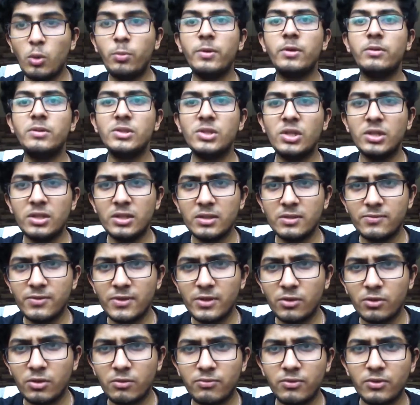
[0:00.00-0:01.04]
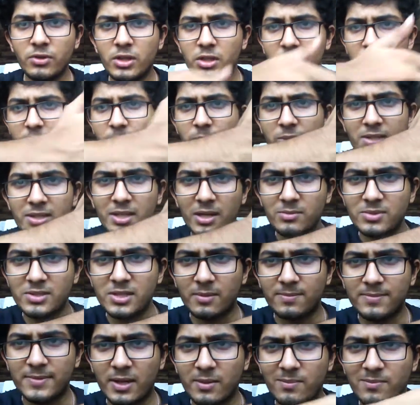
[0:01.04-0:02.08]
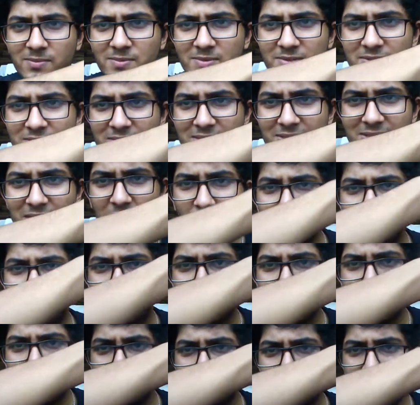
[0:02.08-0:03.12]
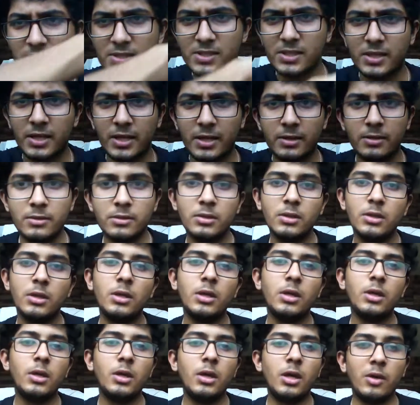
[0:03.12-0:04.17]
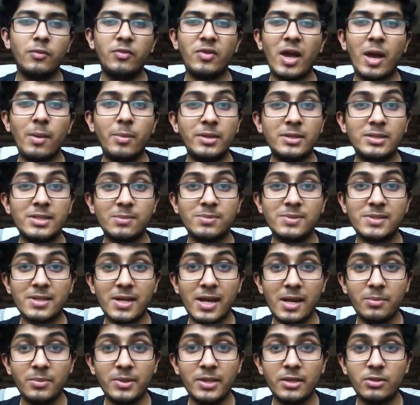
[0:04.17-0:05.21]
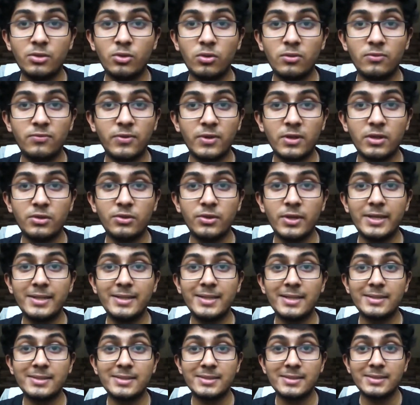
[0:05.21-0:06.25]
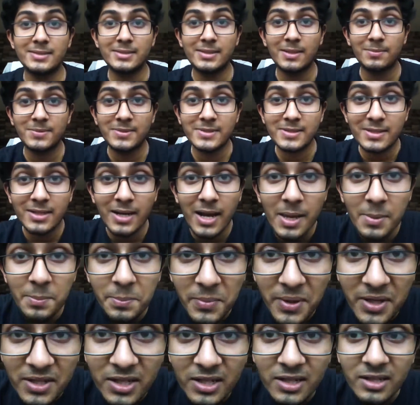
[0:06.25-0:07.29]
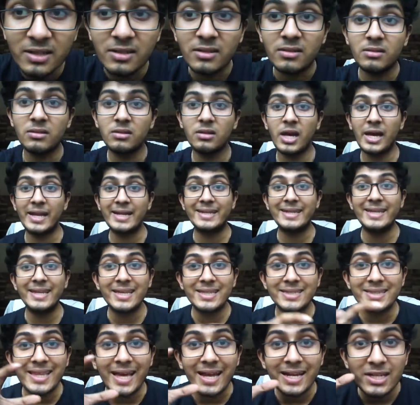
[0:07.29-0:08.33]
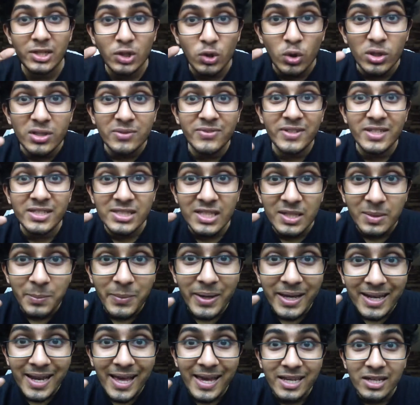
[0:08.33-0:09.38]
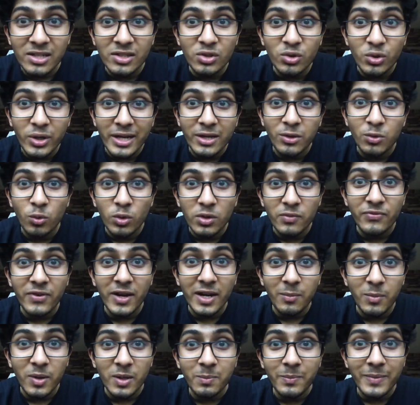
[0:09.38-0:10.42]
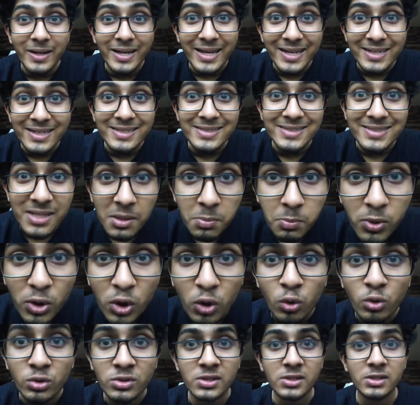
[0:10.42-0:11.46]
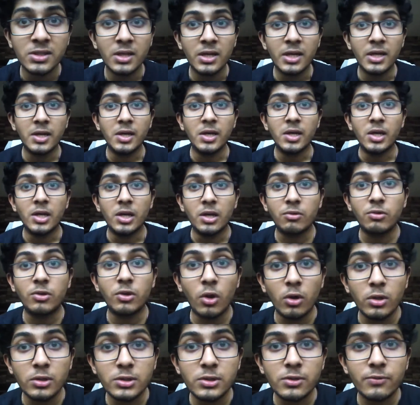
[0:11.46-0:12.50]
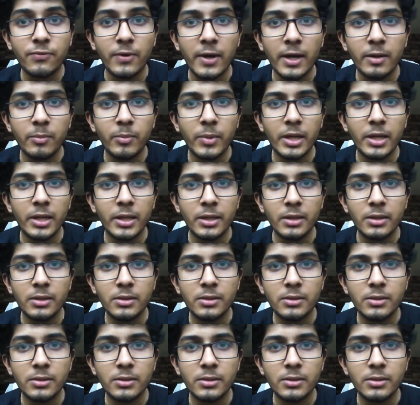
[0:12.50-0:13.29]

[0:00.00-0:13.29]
you enjoyed this video. If you did, give it a thumbs up, thumbs down for the opposite, and if you haven't subscribed yet, don't forget to hit the subscribe button and click that notification bell icon to get notified about my latest uploads. You can also find my link